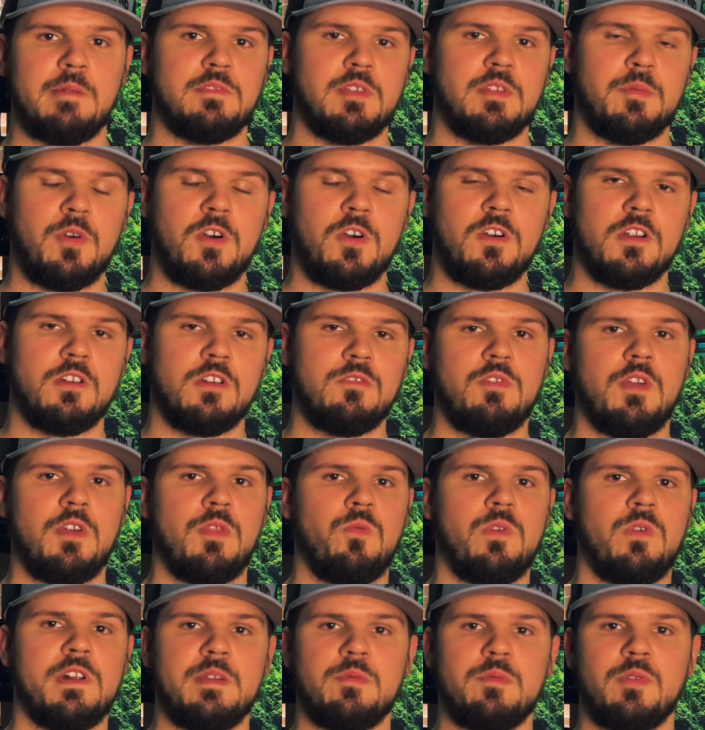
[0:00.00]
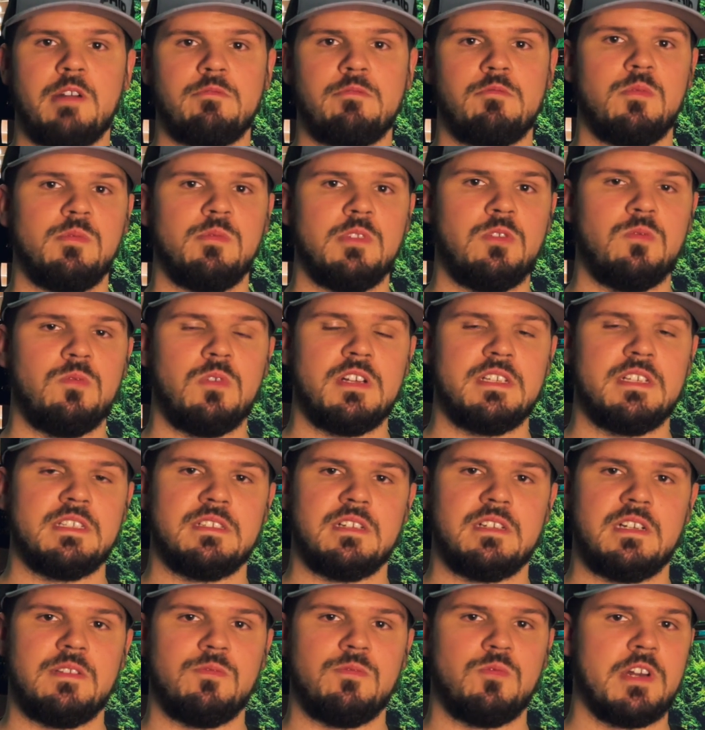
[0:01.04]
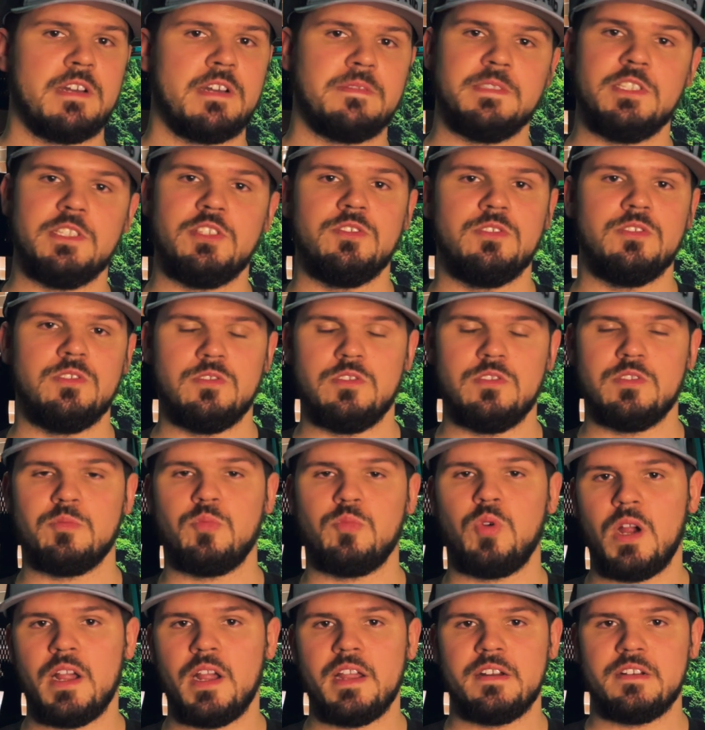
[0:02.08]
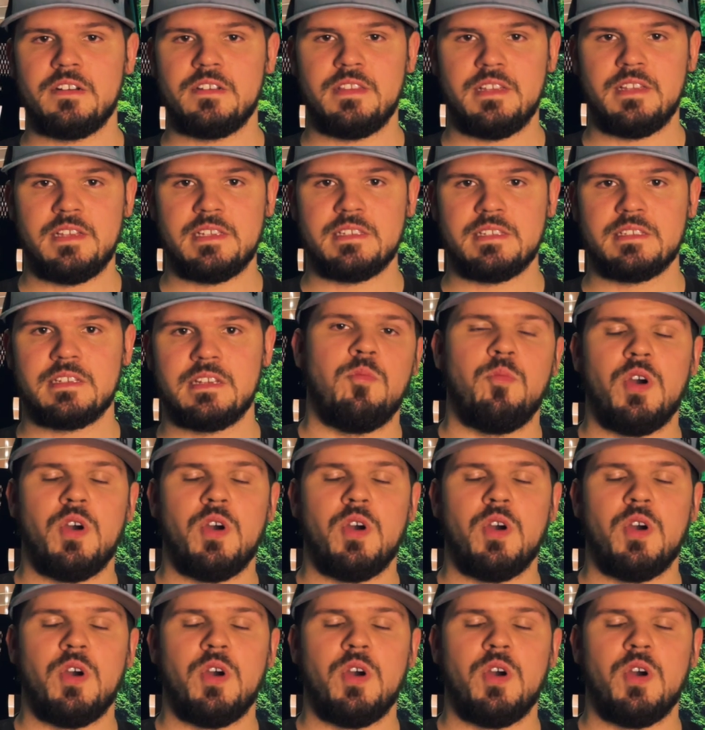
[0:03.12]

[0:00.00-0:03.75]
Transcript: to par with what it probably was on whatever you used prior to this.